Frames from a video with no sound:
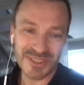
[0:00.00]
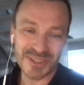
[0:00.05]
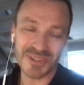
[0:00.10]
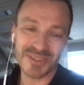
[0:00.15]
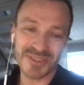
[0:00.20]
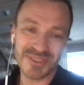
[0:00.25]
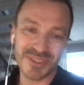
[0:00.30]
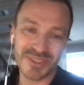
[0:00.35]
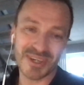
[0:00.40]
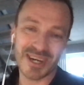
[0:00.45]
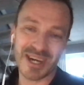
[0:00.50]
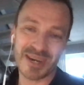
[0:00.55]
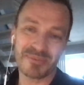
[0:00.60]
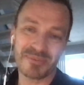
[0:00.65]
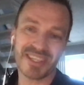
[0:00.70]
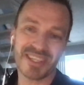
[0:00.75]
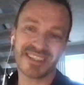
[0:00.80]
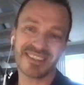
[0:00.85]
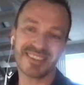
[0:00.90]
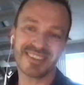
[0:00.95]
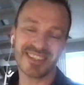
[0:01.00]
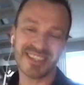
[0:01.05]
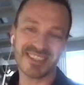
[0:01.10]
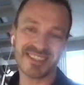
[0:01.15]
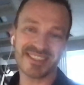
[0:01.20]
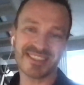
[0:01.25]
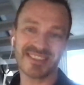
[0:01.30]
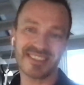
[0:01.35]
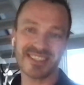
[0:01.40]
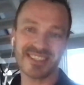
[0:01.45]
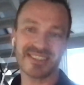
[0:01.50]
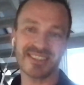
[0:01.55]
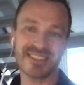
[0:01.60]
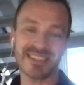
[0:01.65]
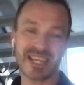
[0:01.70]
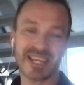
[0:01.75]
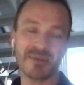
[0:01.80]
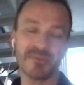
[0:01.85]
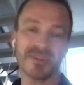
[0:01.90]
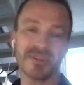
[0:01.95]
So, I mean,
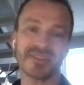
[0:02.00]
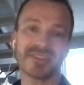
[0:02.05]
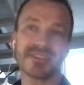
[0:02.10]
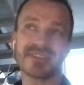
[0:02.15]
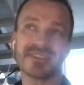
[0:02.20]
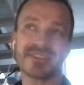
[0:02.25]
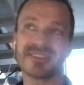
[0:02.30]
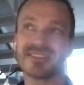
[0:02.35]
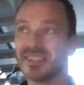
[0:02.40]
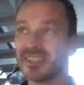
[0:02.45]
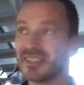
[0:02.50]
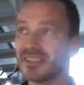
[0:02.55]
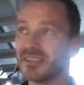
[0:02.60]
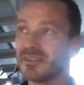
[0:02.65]
this enables